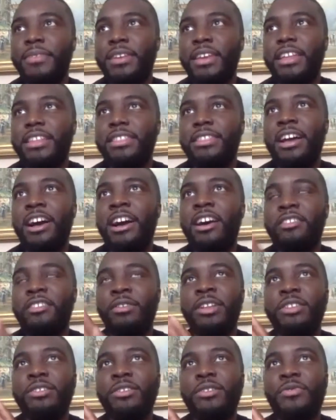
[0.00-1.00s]
Now it's
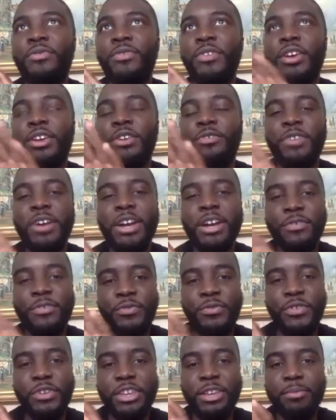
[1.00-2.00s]
around the 35,
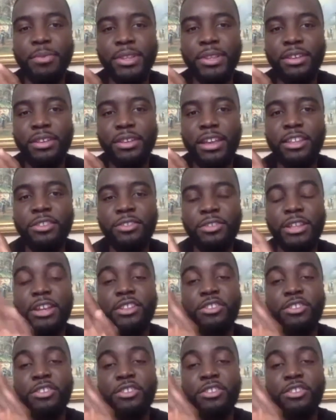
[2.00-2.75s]
40 minute, and I do like